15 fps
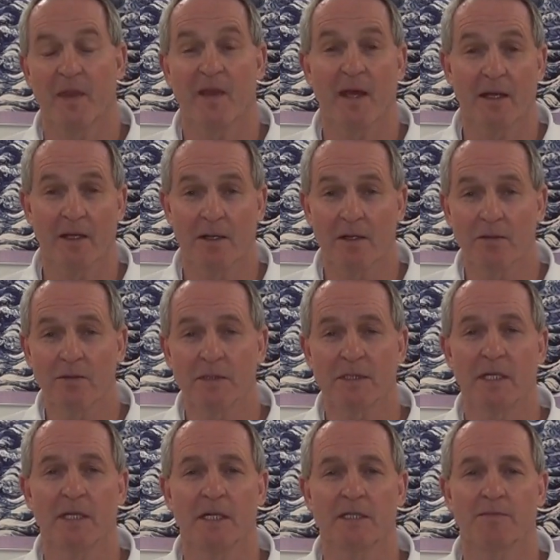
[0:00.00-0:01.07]
That concludes
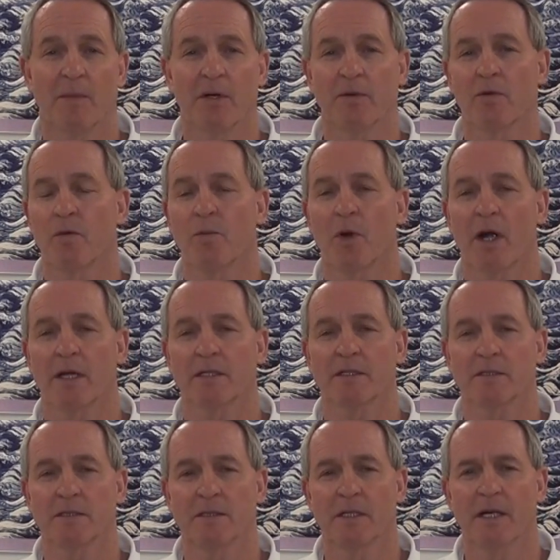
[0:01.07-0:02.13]
today's
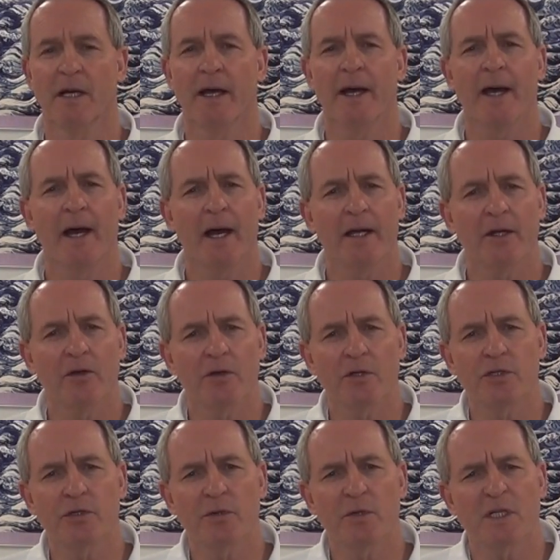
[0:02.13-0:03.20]
micropractice. I
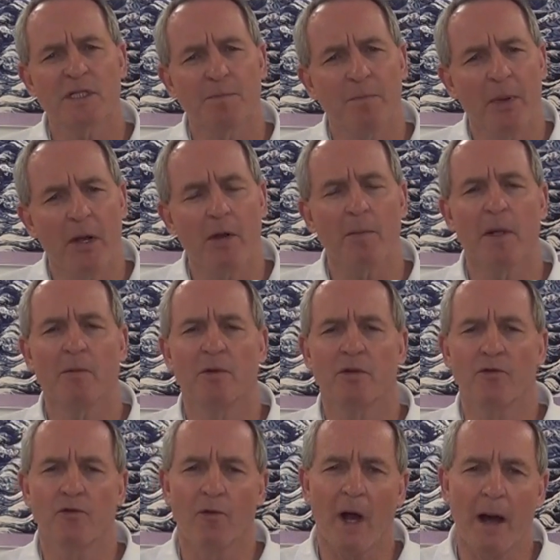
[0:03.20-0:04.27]
encourage you to experiment
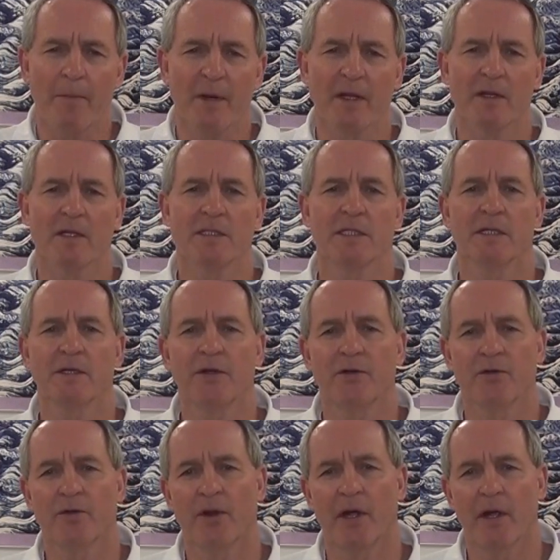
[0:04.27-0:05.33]
with dropping this
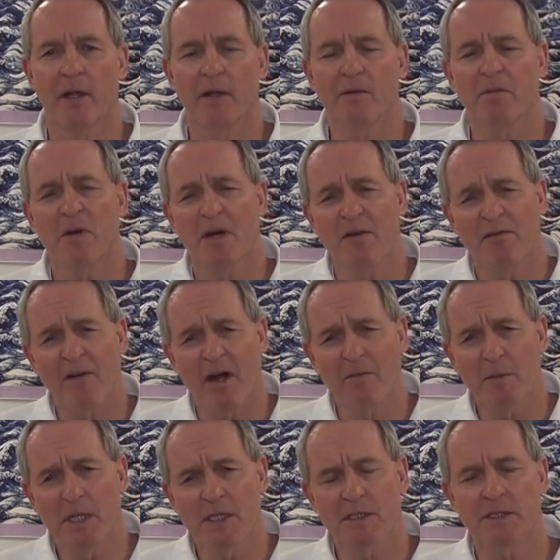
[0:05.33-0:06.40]
into your day. 5
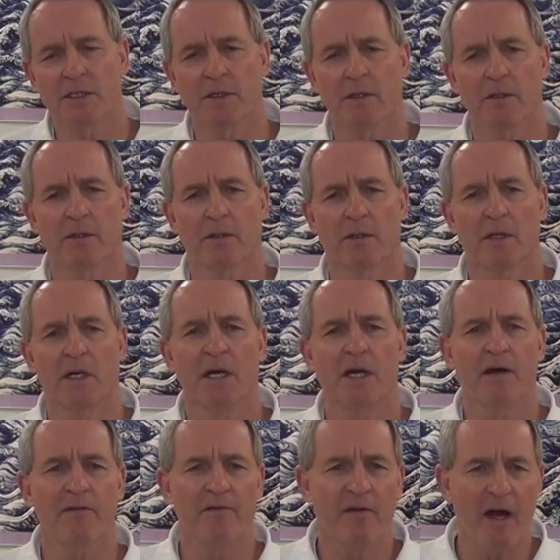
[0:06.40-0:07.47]
minutes here,
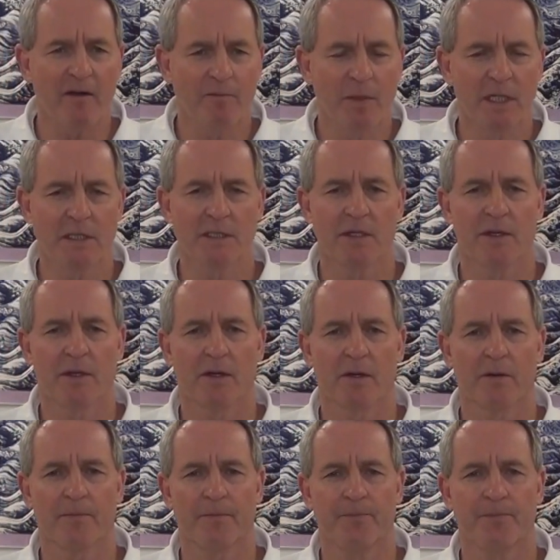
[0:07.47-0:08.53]
5 minutes
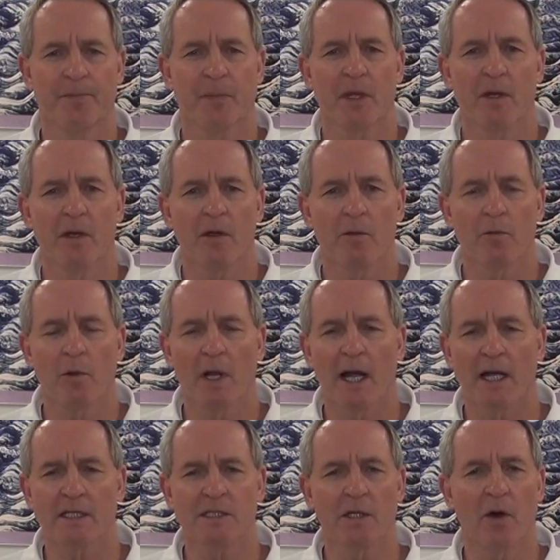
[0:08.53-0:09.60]
there,
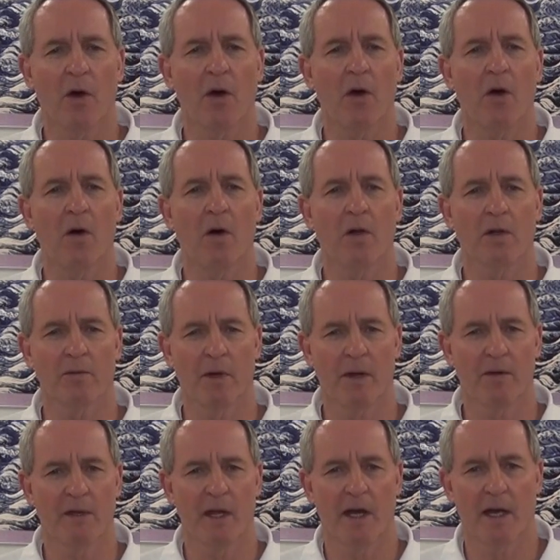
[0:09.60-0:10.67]
relaxing all
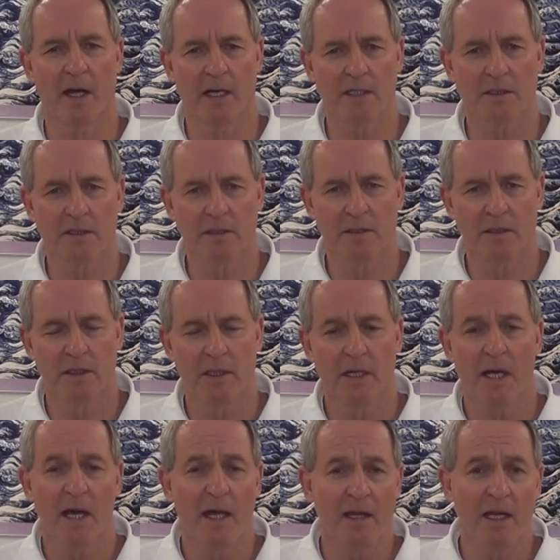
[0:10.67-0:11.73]
around the eyes.
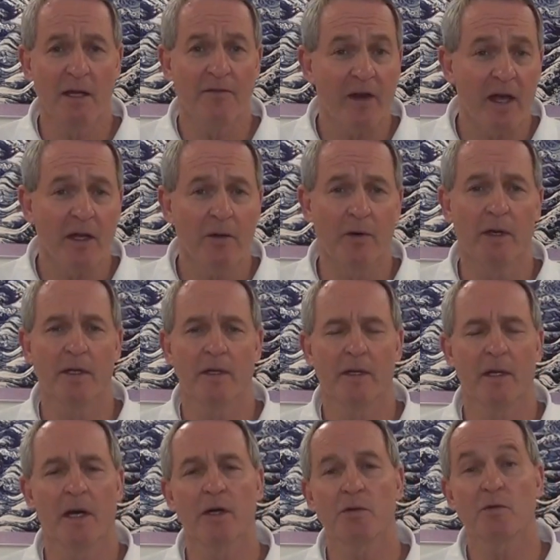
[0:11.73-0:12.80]
And then evaluate
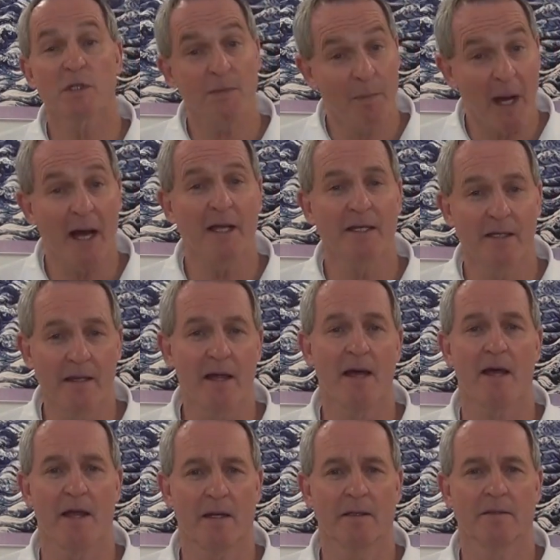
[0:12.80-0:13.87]
how you respond to
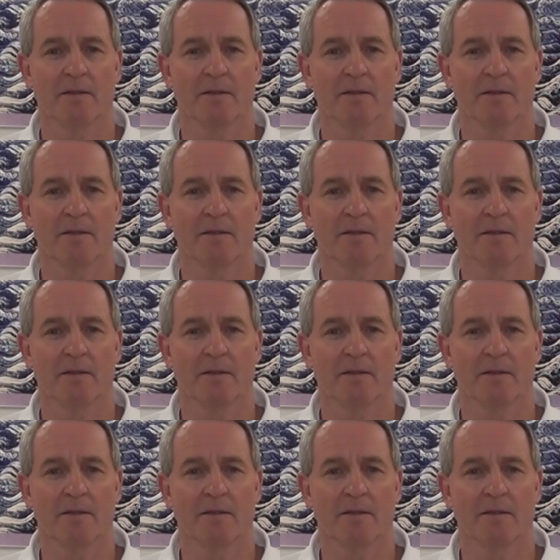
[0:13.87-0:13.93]
that.